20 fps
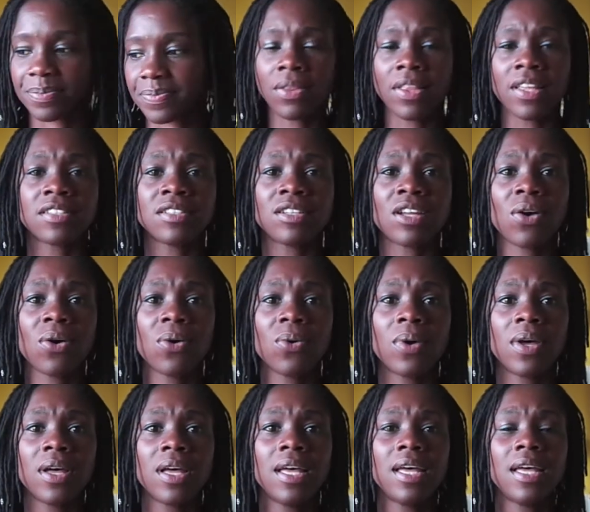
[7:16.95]
There's
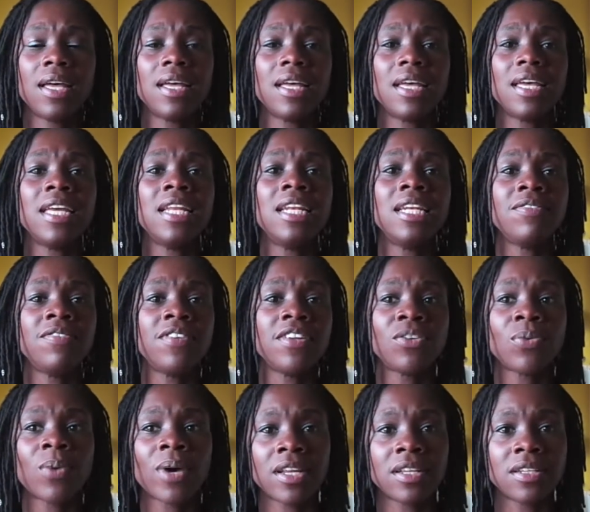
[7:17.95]
no
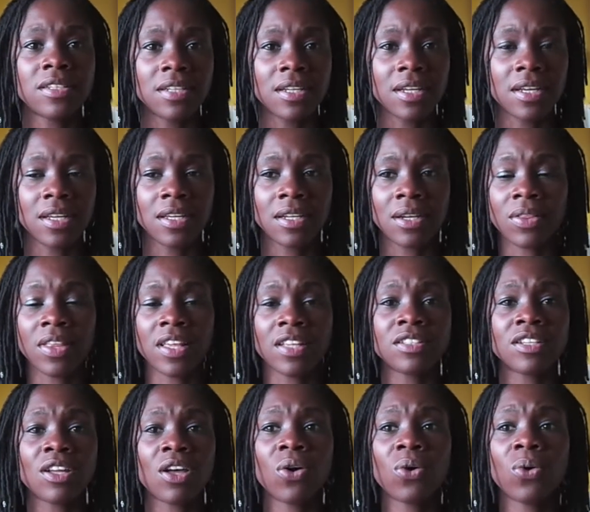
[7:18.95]
individuality, you know, there's
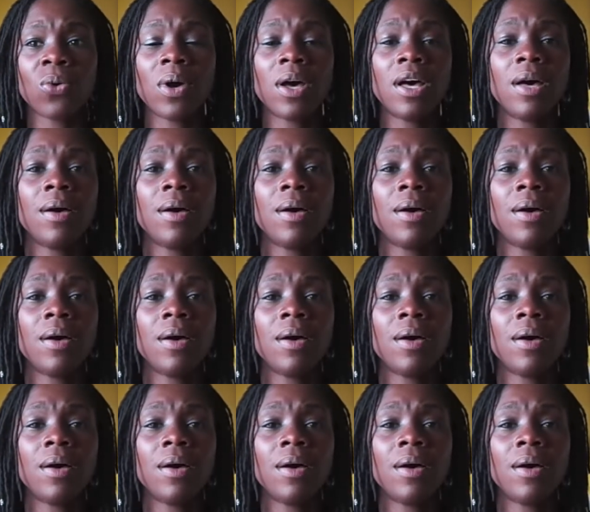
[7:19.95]
no